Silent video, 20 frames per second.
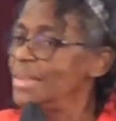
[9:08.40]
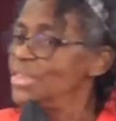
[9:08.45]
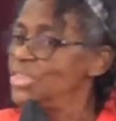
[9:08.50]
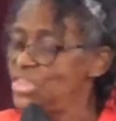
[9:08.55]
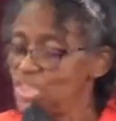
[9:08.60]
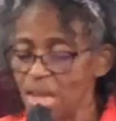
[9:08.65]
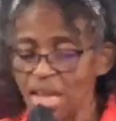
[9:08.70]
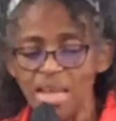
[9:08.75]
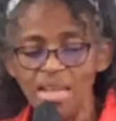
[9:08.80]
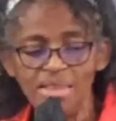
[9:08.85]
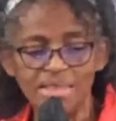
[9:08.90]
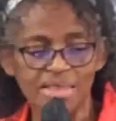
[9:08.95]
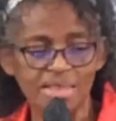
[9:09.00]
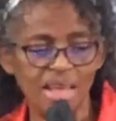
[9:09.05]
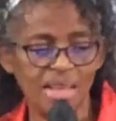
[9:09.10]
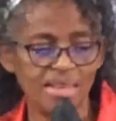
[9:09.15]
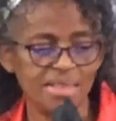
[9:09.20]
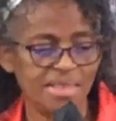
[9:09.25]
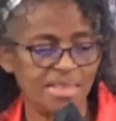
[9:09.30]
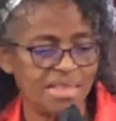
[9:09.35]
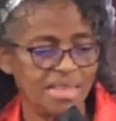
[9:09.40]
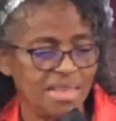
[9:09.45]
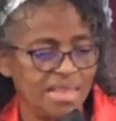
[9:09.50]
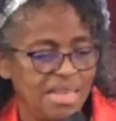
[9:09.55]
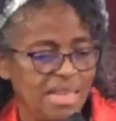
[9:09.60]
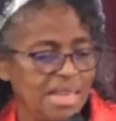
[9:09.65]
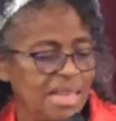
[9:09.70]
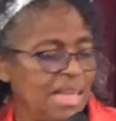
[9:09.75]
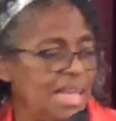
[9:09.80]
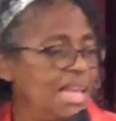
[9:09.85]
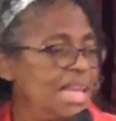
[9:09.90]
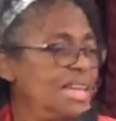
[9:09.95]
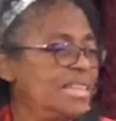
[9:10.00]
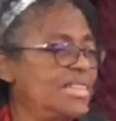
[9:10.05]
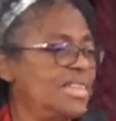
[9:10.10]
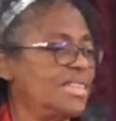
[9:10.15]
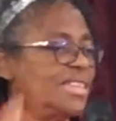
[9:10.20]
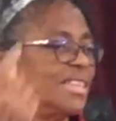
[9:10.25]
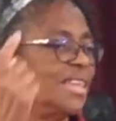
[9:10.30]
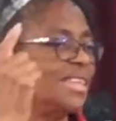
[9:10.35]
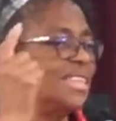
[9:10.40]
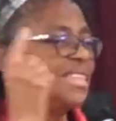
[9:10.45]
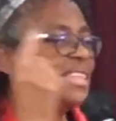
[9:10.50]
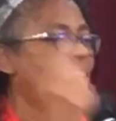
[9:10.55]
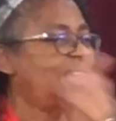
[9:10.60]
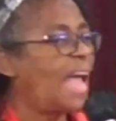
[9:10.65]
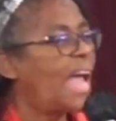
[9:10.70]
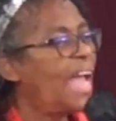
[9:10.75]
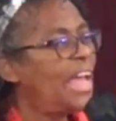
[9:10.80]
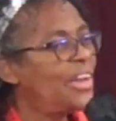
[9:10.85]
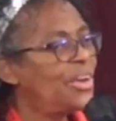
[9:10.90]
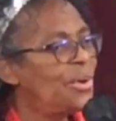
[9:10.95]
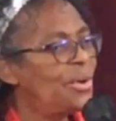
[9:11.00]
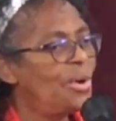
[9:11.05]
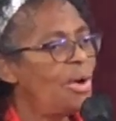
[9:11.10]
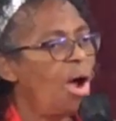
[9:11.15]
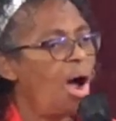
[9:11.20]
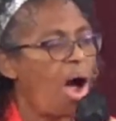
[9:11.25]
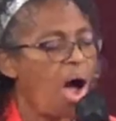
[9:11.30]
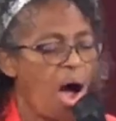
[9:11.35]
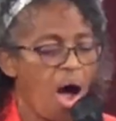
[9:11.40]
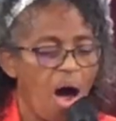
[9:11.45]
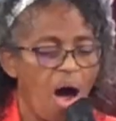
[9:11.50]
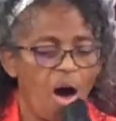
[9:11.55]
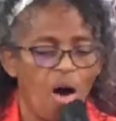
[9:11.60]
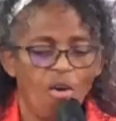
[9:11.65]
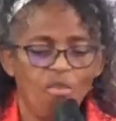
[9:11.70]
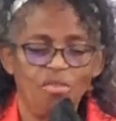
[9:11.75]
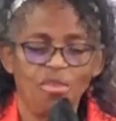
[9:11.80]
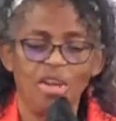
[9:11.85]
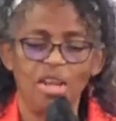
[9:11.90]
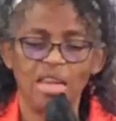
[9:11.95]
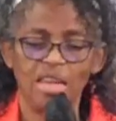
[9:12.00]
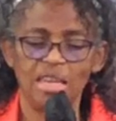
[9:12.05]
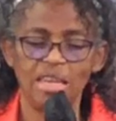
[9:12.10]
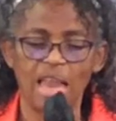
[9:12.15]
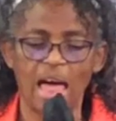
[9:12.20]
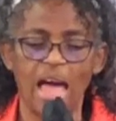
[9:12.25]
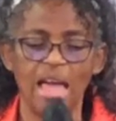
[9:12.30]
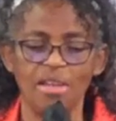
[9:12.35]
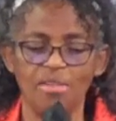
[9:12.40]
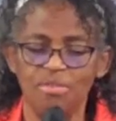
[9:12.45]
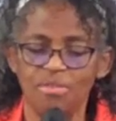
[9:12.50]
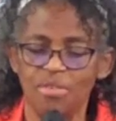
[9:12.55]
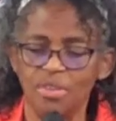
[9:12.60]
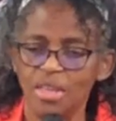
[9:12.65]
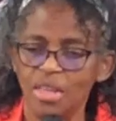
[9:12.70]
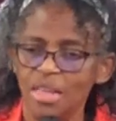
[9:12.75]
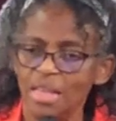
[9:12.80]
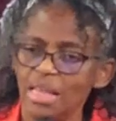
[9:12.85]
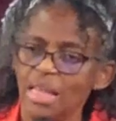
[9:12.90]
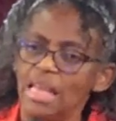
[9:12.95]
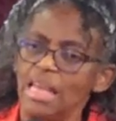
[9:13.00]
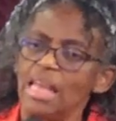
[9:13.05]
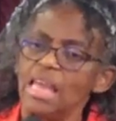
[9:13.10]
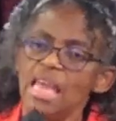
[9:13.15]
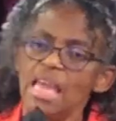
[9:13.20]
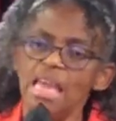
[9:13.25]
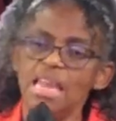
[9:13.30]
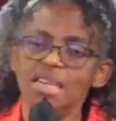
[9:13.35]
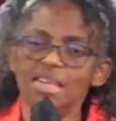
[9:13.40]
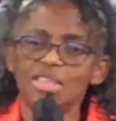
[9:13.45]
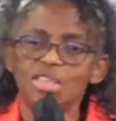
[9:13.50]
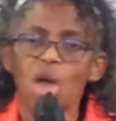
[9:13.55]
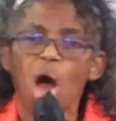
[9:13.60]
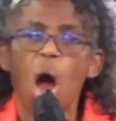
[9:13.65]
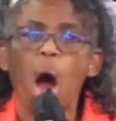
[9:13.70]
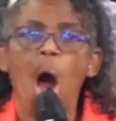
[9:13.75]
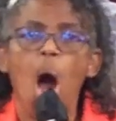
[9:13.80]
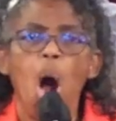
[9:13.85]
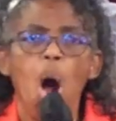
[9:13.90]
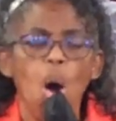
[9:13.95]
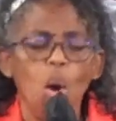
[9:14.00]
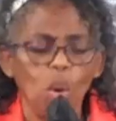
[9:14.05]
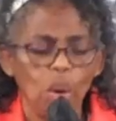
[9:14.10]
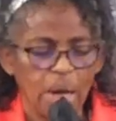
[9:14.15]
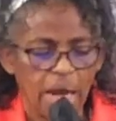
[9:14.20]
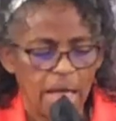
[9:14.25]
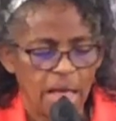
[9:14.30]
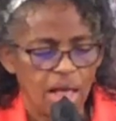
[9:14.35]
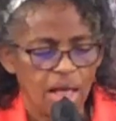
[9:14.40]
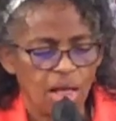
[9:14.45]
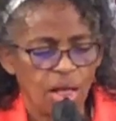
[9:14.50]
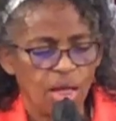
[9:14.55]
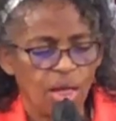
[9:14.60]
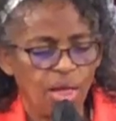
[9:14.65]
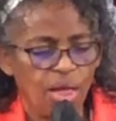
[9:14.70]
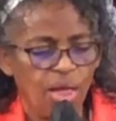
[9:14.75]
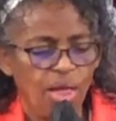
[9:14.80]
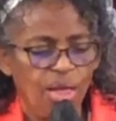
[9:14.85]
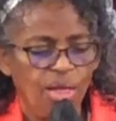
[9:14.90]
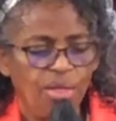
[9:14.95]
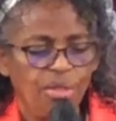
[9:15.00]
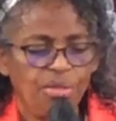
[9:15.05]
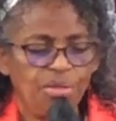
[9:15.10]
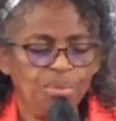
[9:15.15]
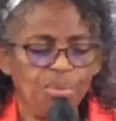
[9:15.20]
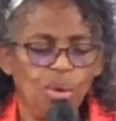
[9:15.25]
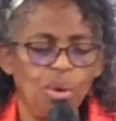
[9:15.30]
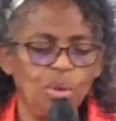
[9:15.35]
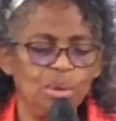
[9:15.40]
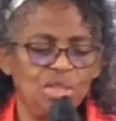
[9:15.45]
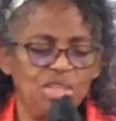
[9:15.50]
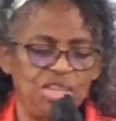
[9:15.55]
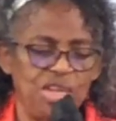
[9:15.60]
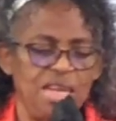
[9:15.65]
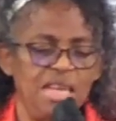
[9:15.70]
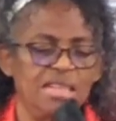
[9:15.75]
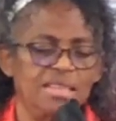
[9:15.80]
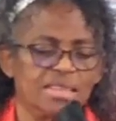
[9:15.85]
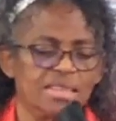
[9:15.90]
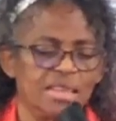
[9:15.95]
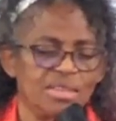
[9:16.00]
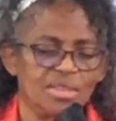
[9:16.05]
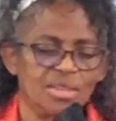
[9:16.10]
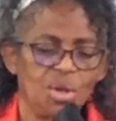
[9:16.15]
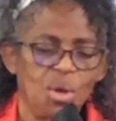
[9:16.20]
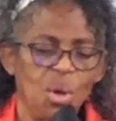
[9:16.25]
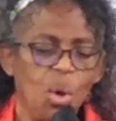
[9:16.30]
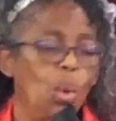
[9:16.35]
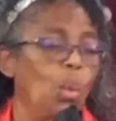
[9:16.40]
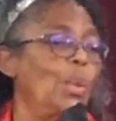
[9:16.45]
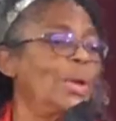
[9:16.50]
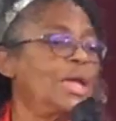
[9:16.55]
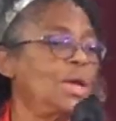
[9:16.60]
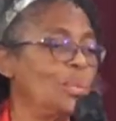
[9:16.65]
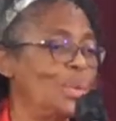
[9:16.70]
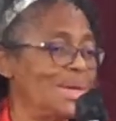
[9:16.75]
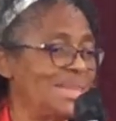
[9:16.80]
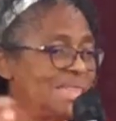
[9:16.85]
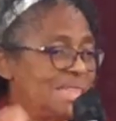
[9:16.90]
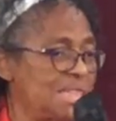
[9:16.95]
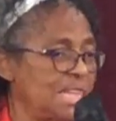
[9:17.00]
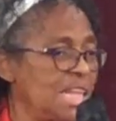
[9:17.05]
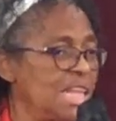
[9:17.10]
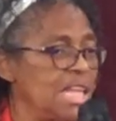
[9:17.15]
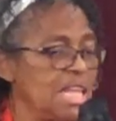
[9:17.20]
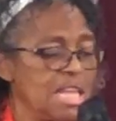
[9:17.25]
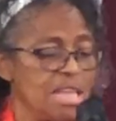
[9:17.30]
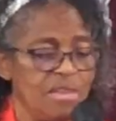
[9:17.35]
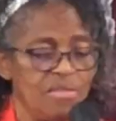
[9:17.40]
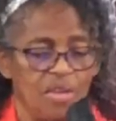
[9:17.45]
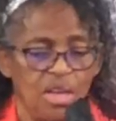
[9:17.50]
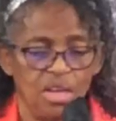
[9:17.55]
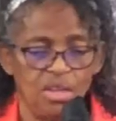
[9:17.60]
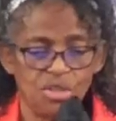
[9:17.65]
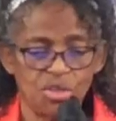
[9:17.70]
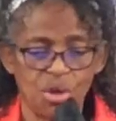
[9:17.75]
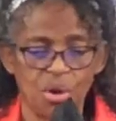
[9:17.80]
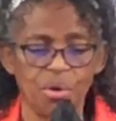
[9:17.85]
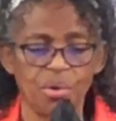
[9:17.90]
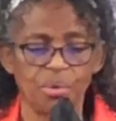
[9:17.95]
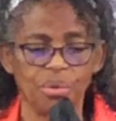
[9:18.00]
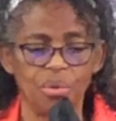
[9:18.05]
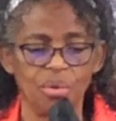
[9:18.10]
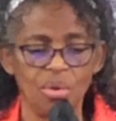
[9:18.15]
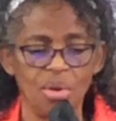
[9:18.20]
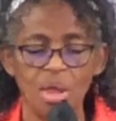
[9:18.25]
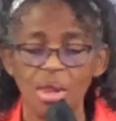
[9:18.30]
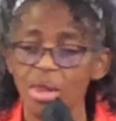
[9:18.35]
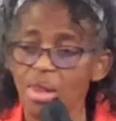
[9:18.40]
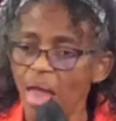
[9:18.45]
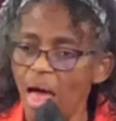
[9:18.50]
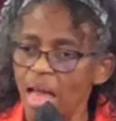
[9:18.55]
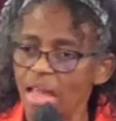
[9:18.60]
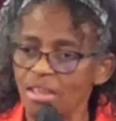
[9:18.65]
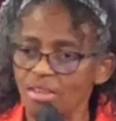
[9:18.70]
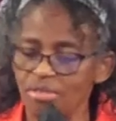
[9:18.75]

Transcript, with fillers: Jesus is the sustainer of life. It is only through Jesus we can receive eternal life.